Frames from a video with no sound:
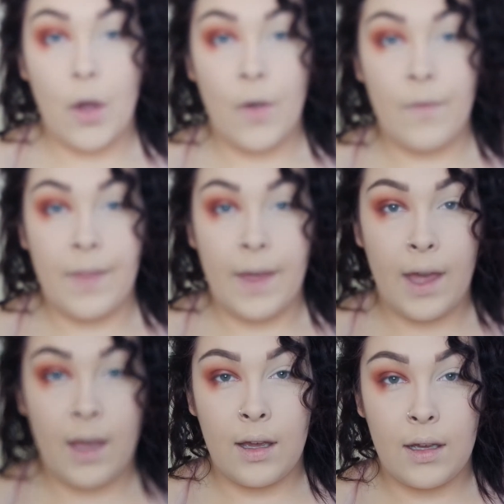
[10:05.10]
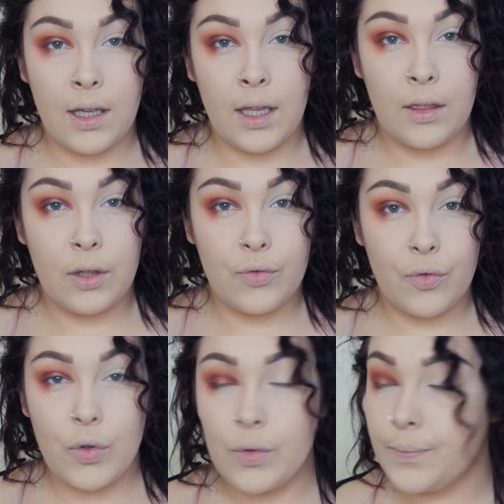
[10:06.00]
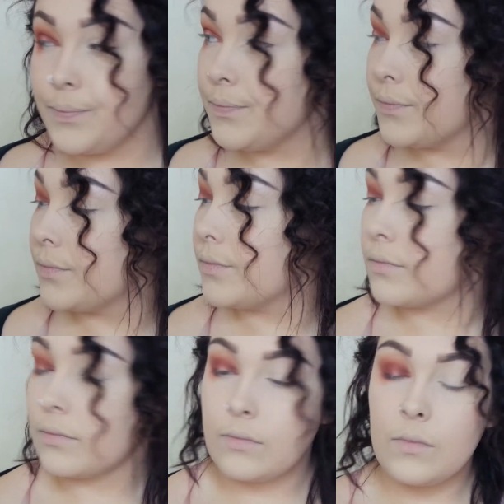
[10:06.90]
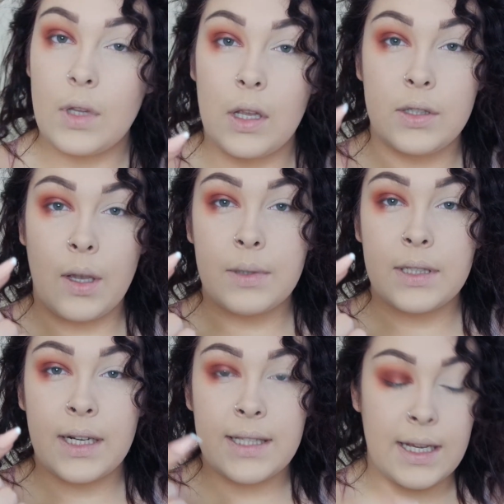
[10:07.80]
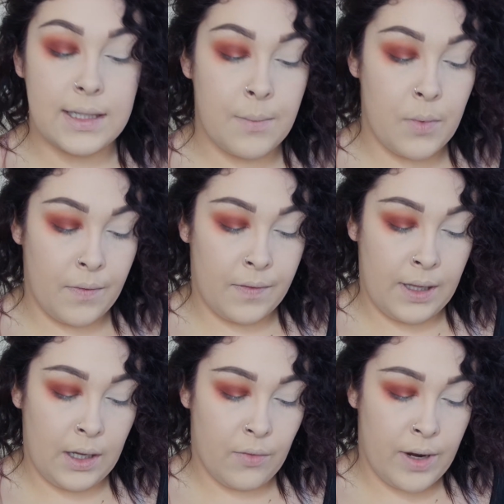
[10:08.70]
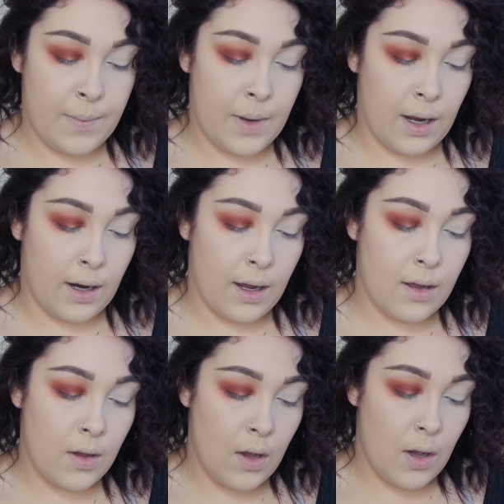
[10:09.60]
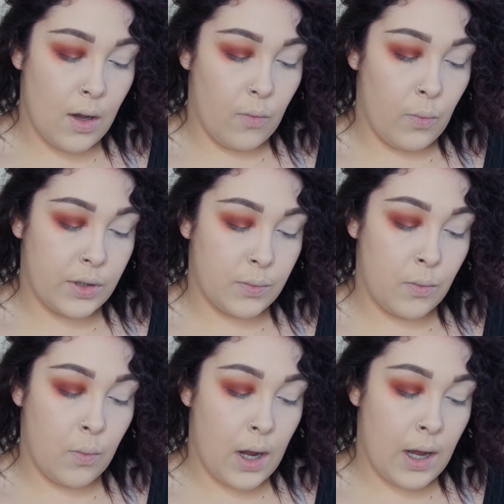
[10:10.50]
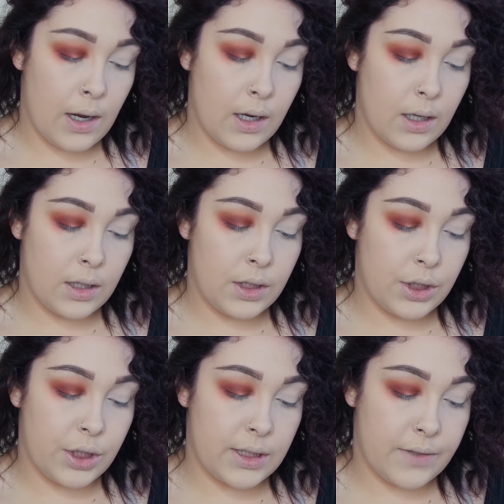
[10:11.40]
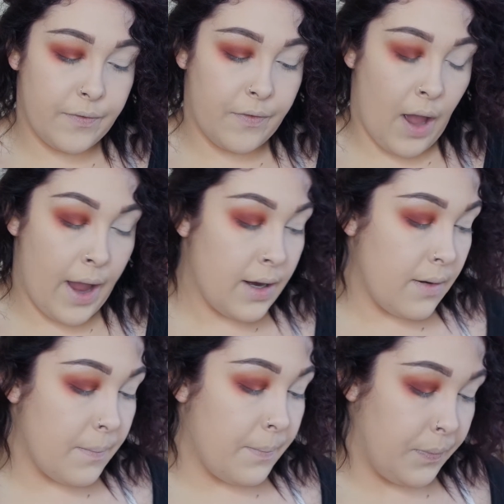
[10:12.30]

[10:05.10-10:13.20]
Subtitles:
over there in the drawer. So I'm just going to take some of the cream colour, which will work just fine.